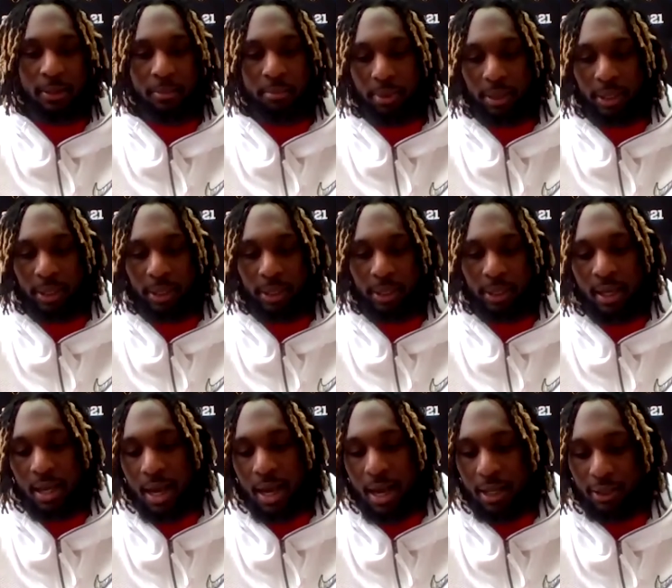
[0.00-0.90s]

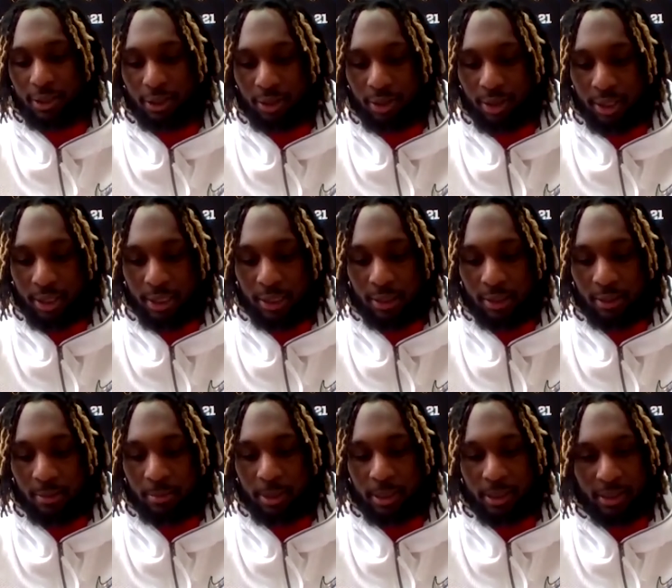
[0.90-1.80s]
But I know that,
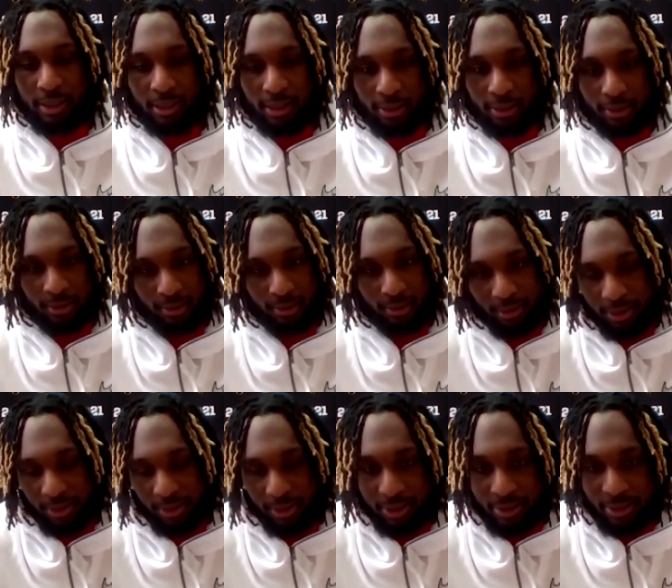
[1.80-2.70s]
I mean,
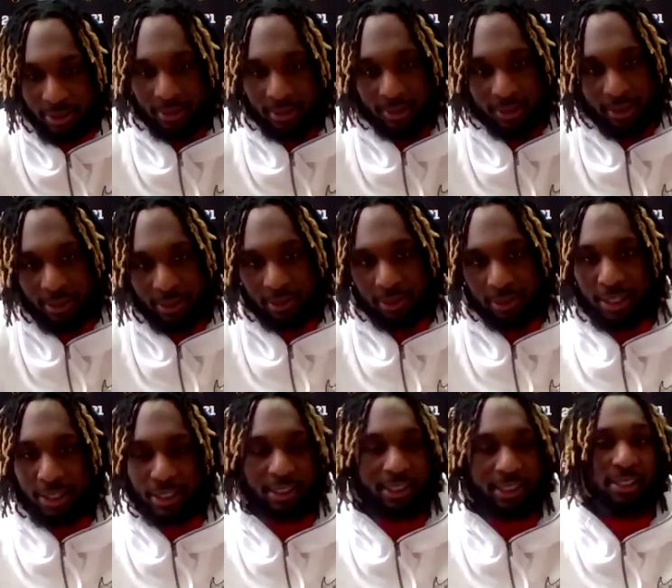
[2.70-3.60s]
there's
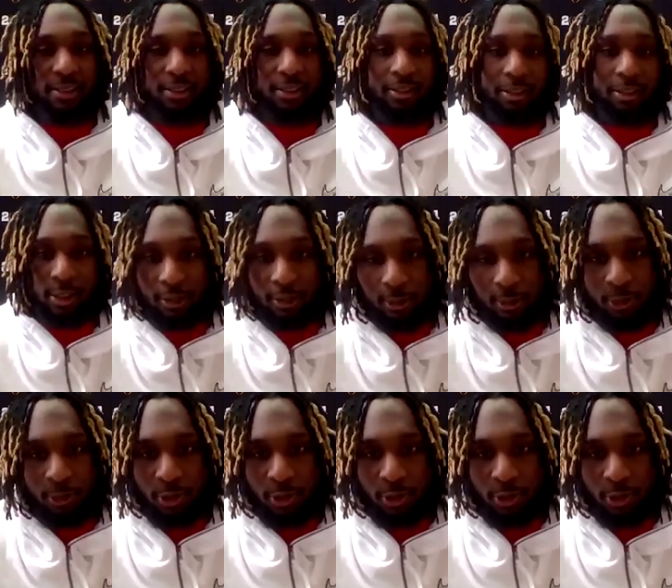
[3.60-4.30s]
light at the end of the tunnel.